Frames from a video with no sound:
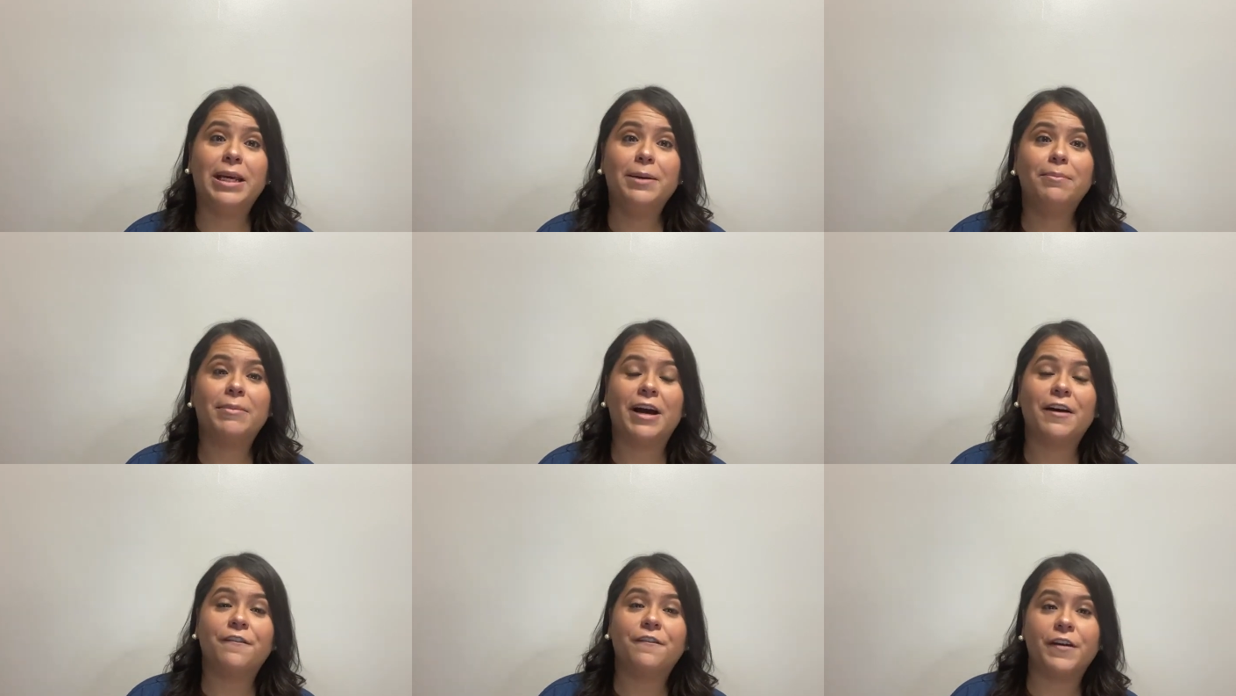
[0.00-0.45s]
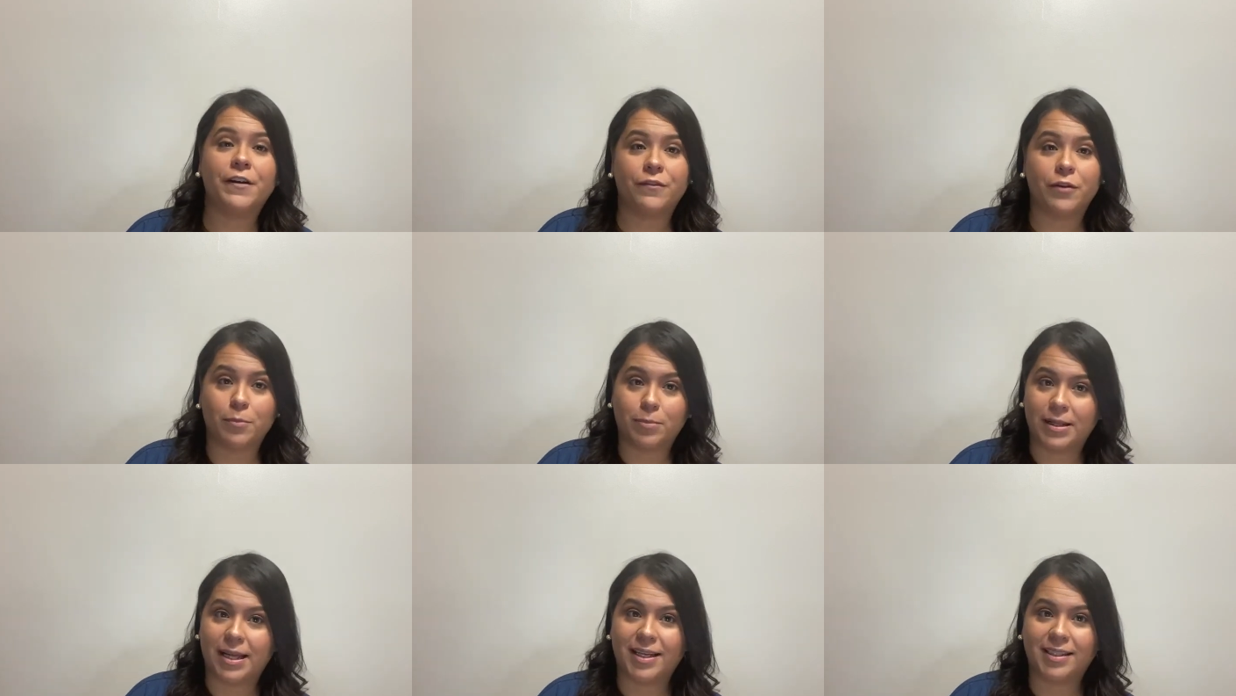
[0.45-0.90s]
my
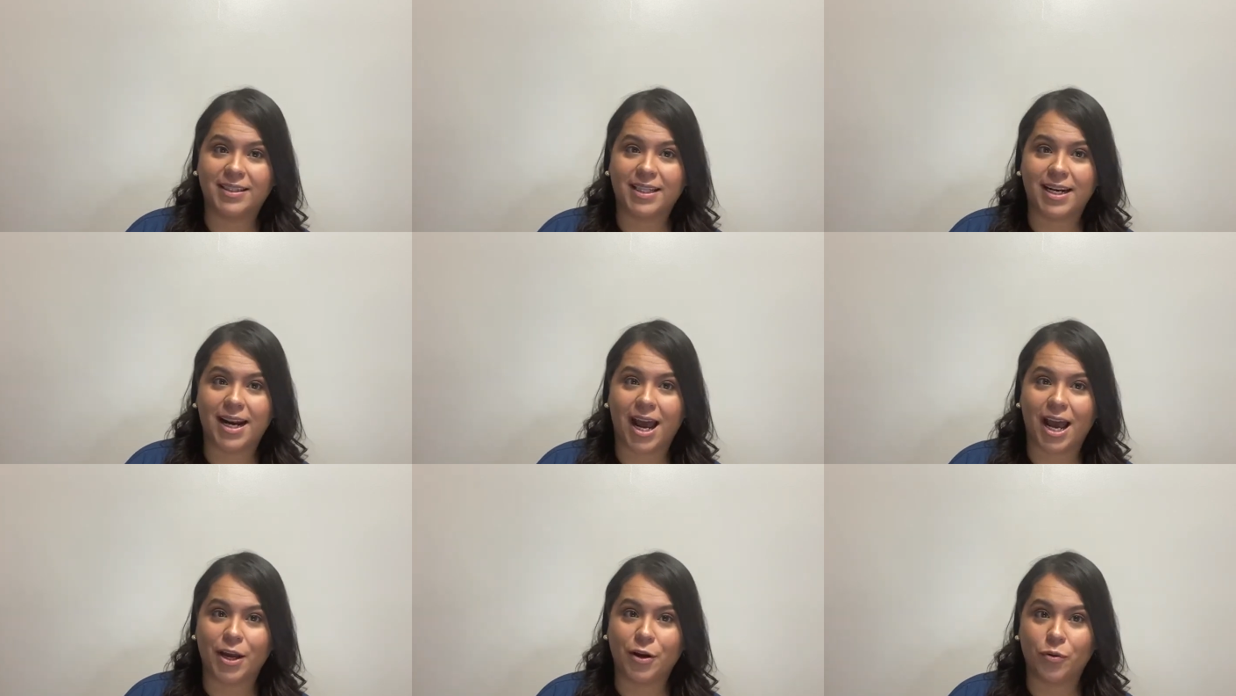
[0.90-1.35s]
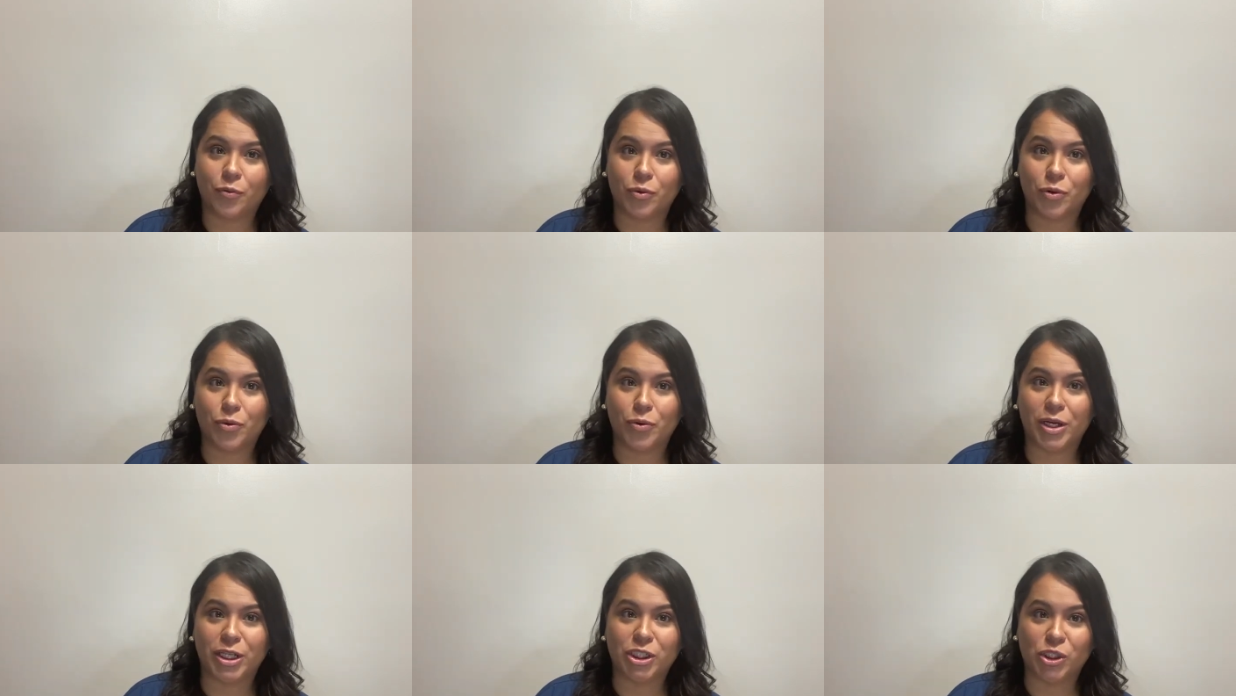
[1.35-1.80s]
favorite plant that I
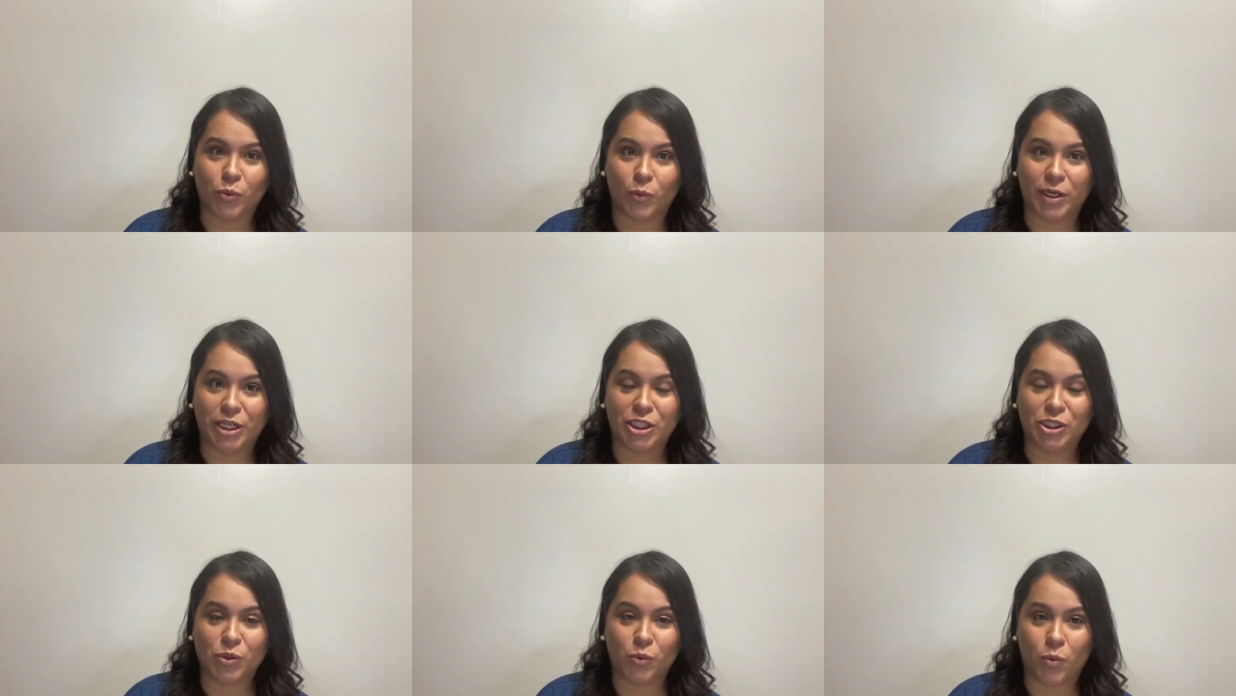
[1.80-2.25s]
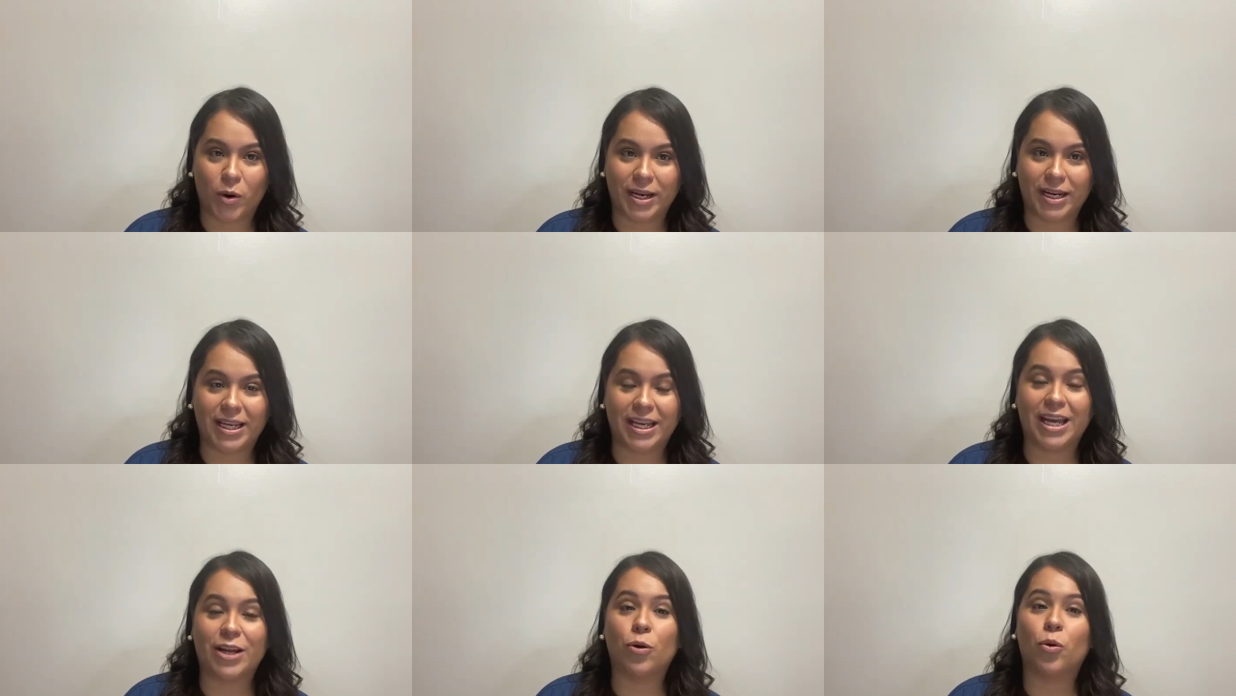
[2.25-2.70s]
grew in
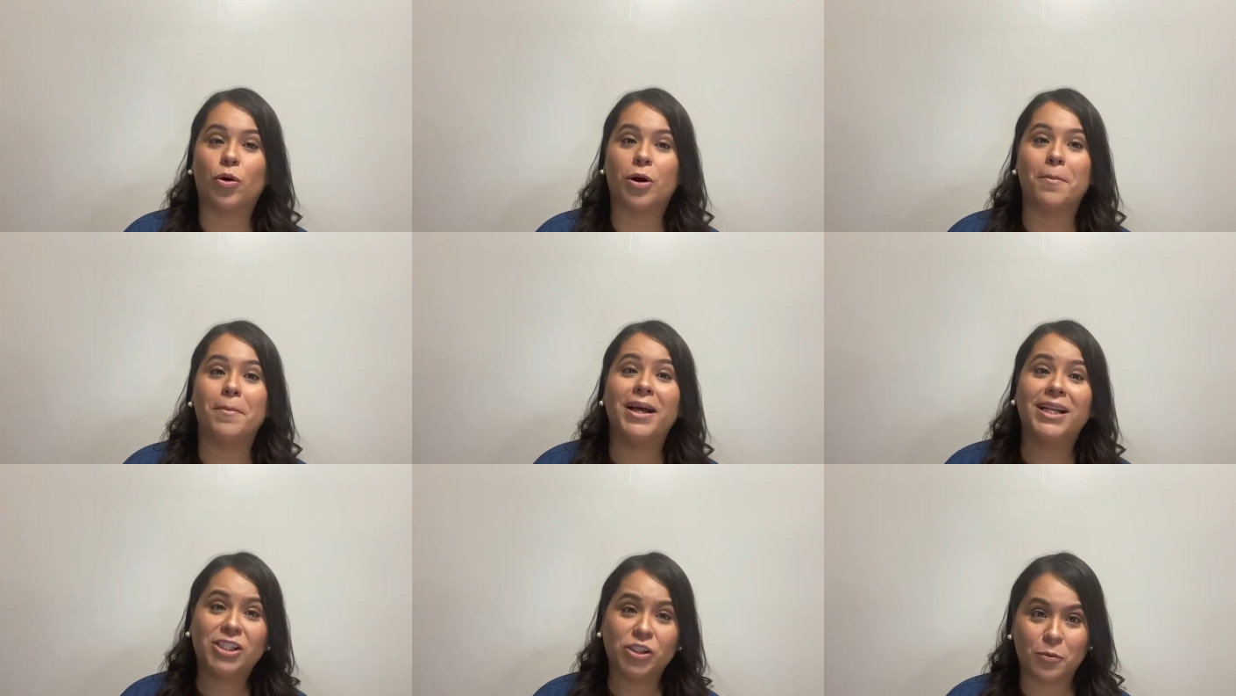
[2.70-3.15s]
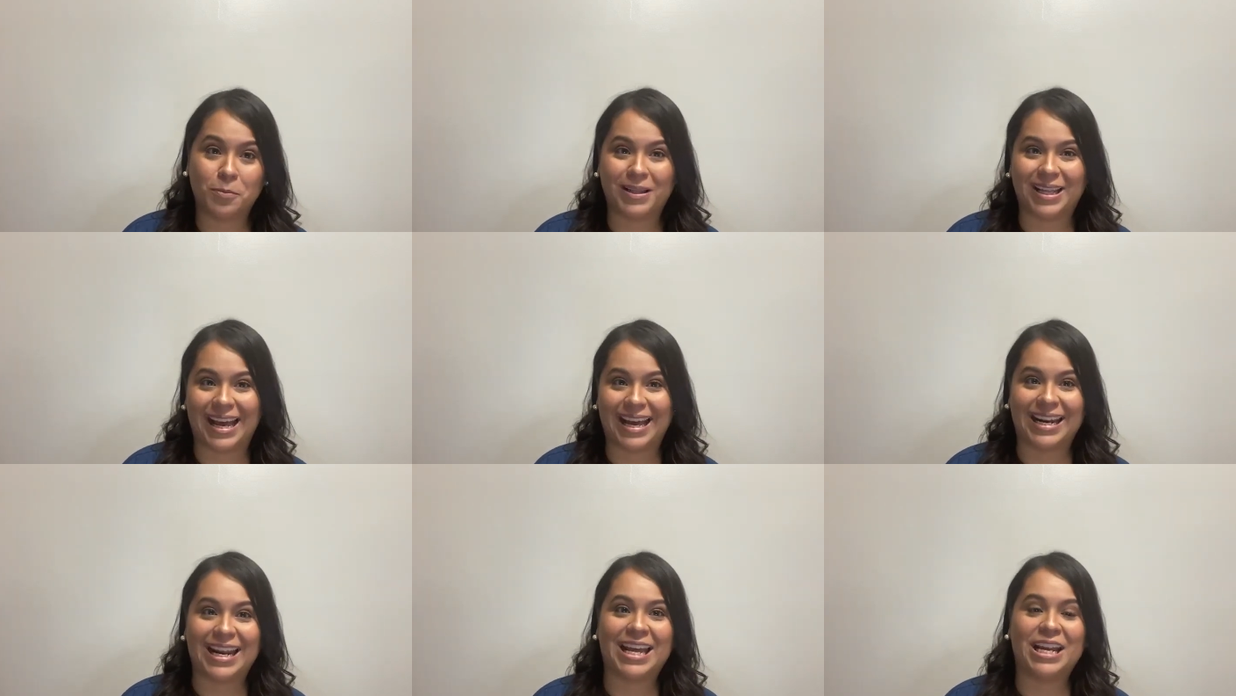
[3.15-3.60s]
2020, an ornamental
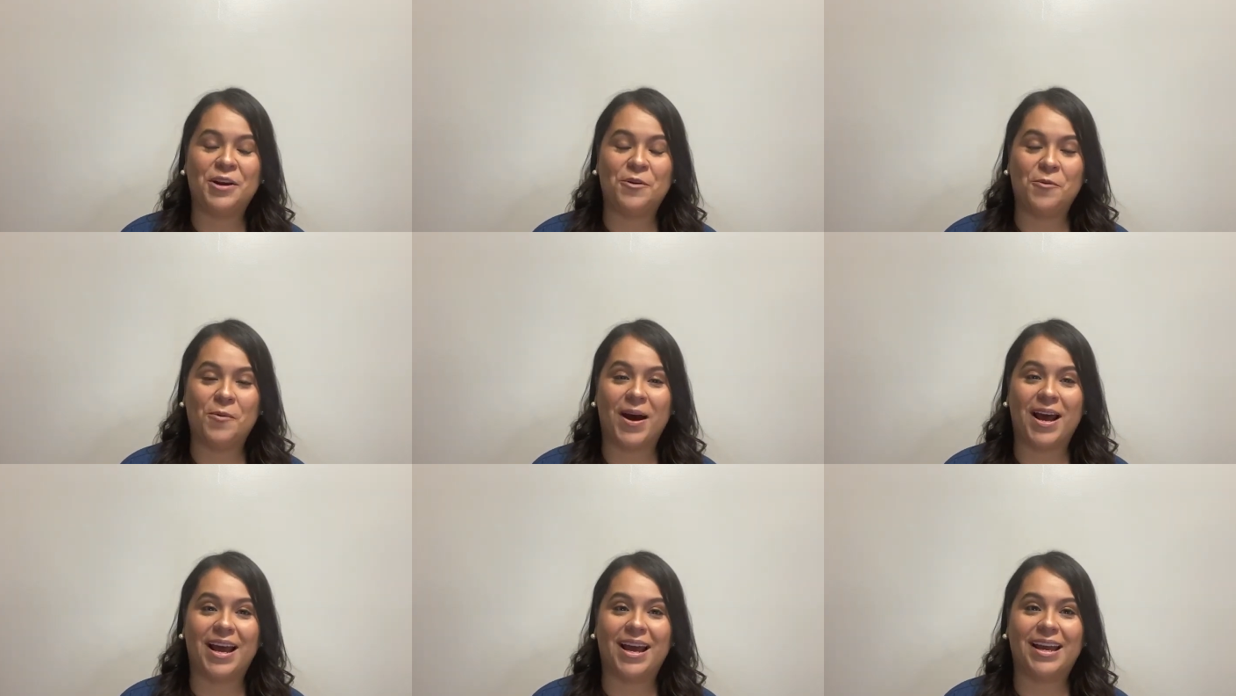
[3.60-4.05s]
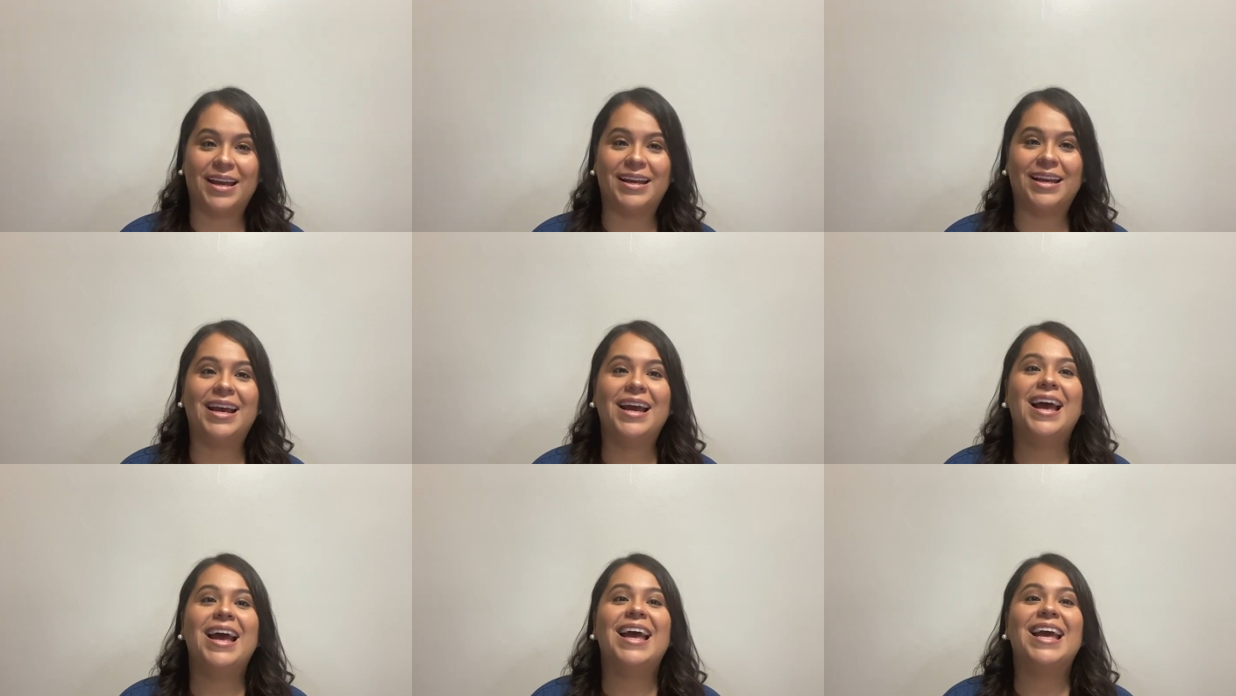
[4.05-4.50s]
plant anyway,
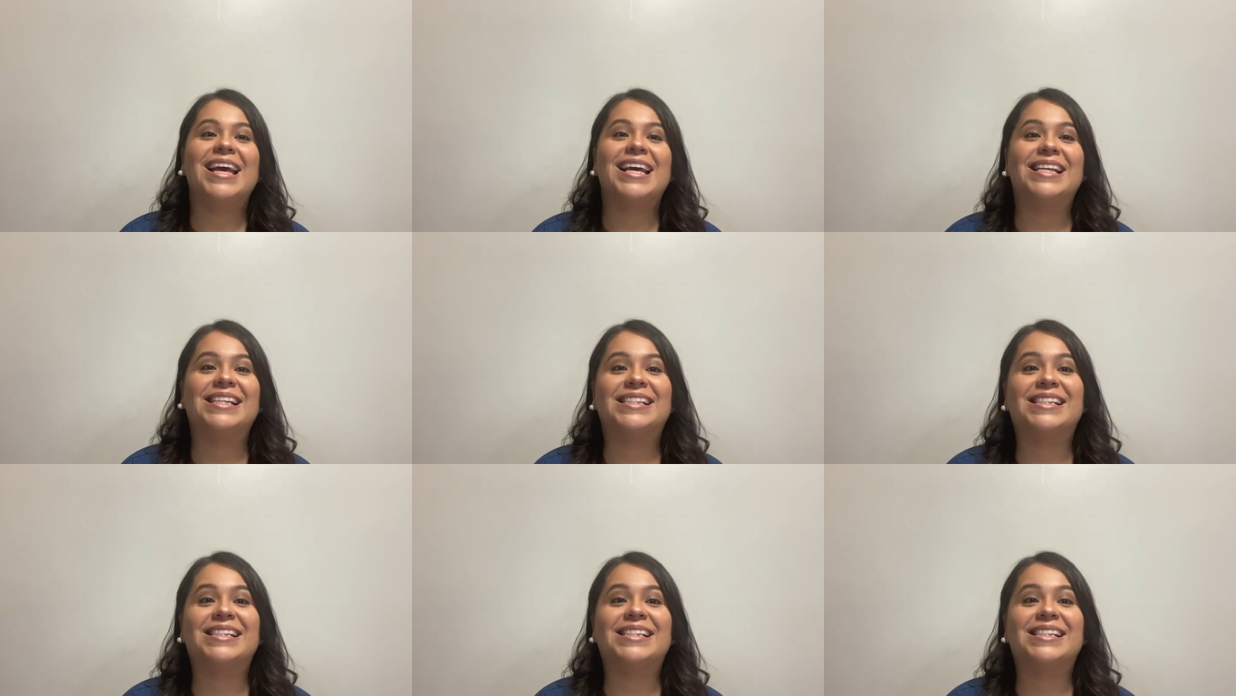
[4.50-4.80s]
is the